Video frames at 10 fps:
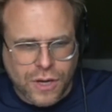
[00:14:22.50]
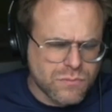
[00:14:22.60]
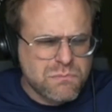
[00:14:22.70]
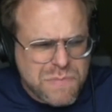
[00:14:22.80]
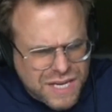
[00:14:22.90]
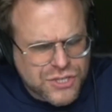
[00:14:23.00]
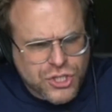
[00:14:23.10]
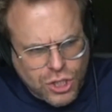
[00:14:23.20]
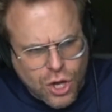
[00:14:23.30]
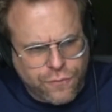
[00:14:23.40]
mid
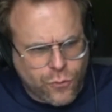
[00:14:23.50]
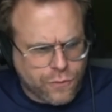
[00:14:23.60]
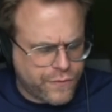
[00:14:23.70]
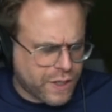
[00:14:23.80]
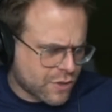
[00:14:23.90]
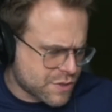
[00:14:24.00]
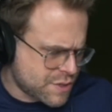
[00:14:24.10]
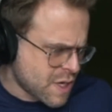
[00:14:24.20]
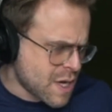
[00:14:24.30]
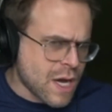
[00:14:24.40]
to low four
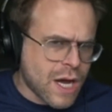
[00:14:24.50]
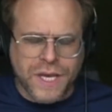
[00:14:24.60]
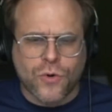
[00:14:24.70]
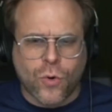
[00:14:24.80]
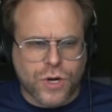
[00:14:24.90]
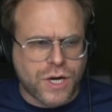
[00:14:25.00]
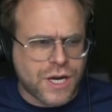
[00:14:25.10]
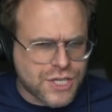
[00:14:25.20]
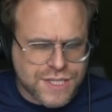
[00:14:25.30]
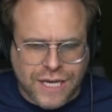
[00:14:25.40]
figures in order
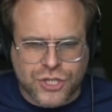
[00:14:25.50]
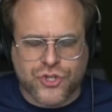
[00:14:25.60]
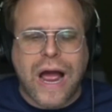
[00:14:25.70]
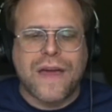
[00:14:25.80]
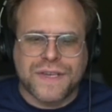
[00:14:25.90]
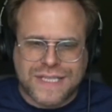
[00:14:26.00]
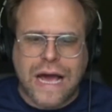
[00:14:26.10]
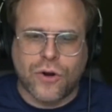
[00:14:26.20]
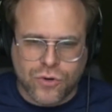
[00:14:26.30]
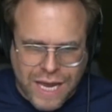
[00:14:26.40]
to just like try this
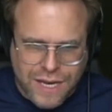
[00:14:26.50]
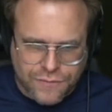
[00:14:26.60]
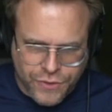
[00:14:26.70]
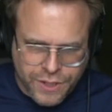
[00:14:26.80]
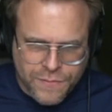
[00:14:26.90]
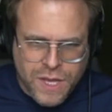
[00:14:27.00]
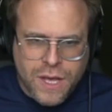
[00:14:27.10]
out creatively.